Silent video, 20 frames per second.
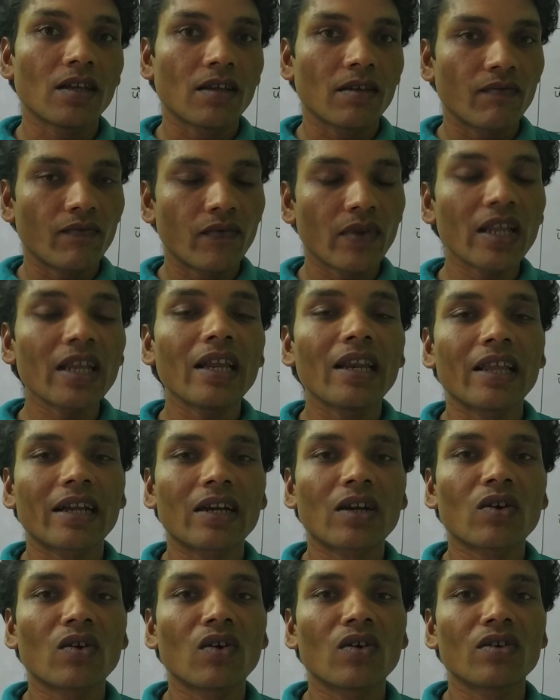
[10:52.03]
free
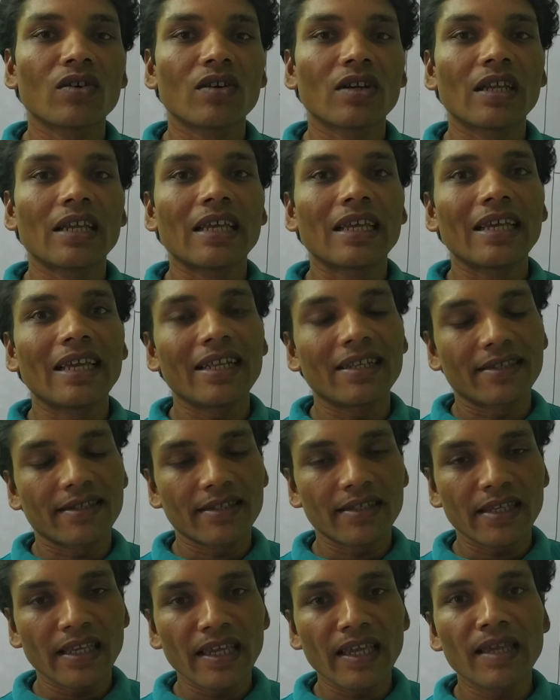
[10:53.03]
electron is
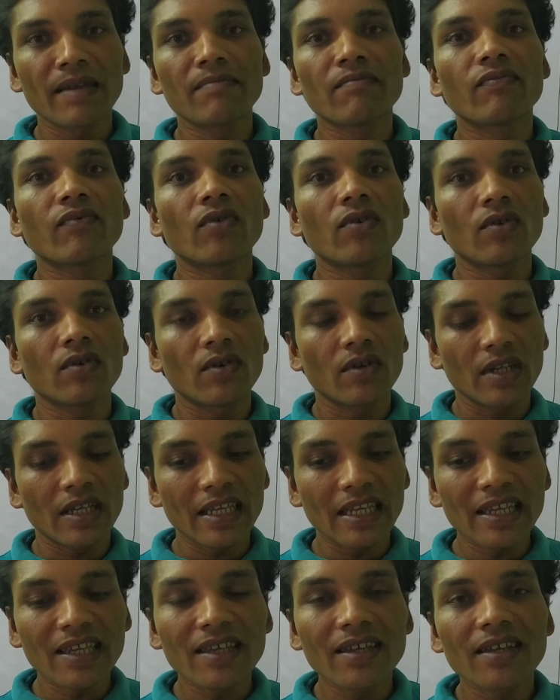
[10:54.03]
same for
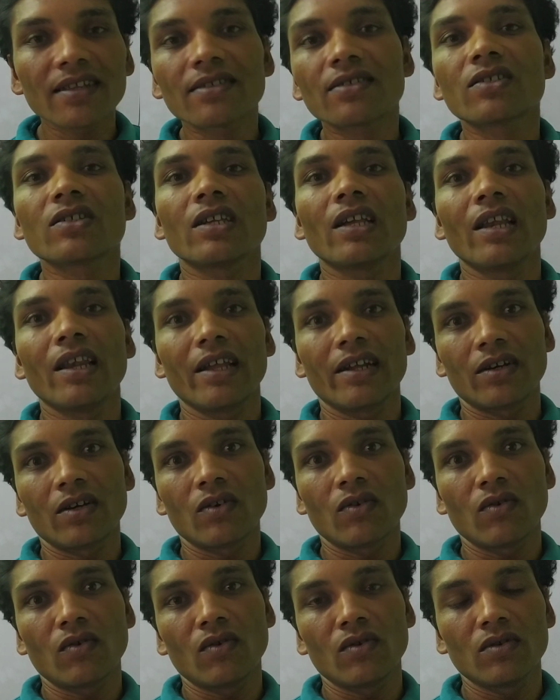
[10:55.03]
each
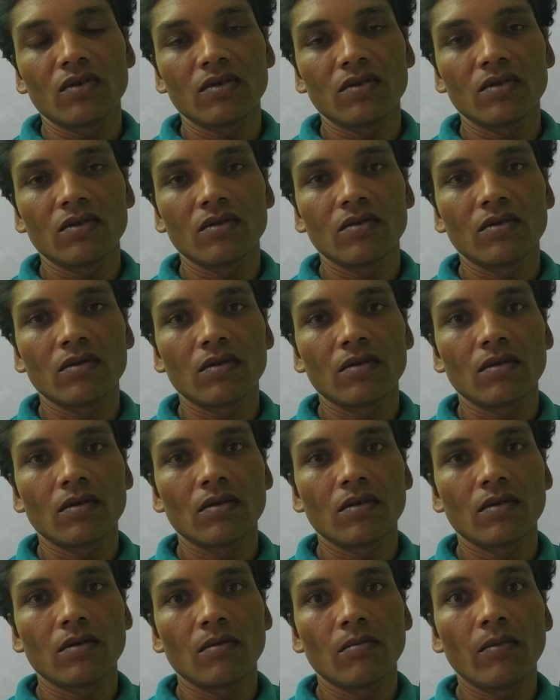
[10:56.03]
electron.
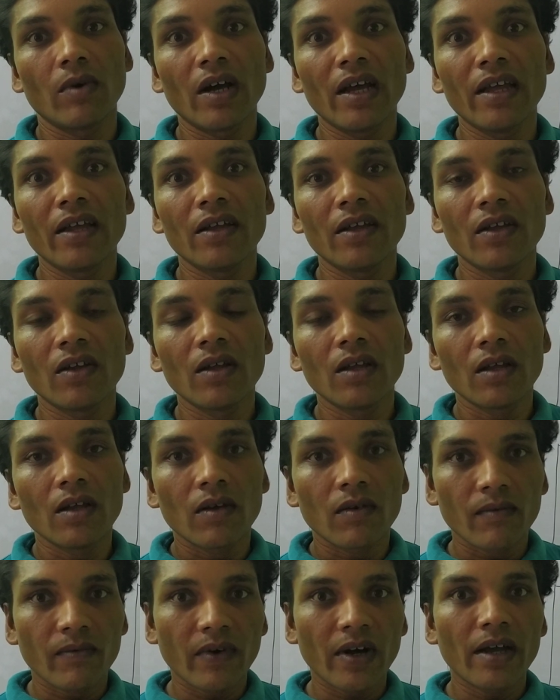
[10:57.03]
Why?
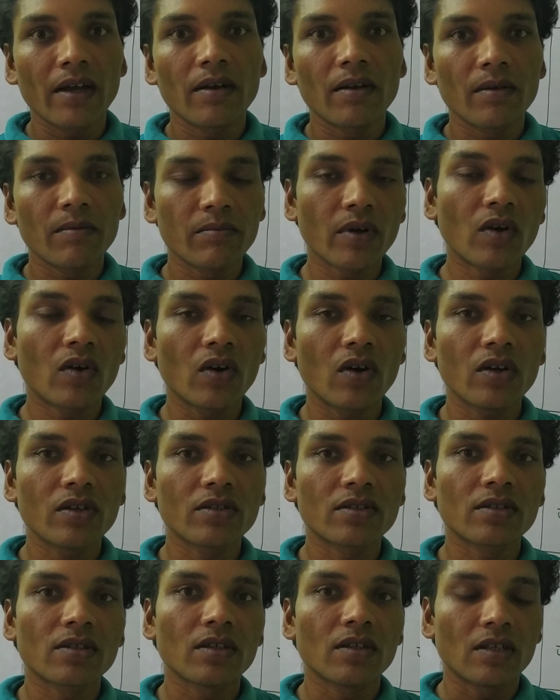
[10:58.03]

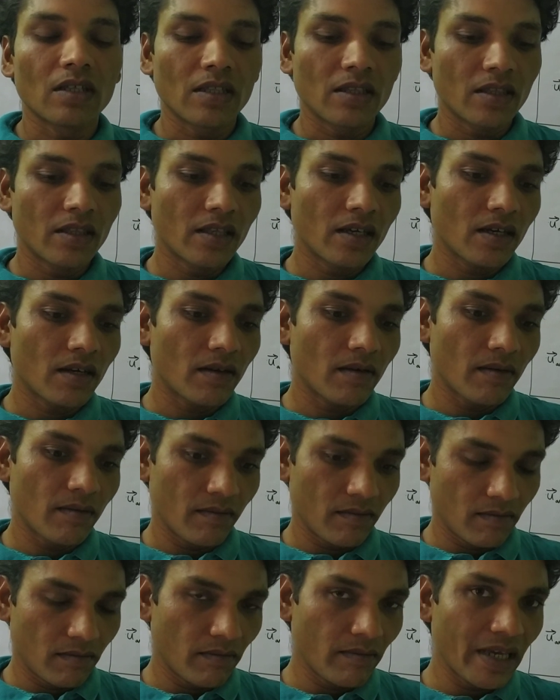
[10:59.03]
Because the
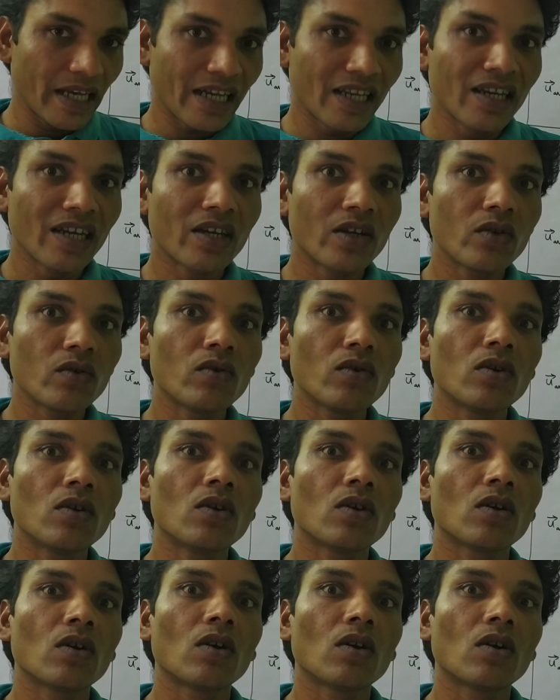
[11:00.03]
magnitude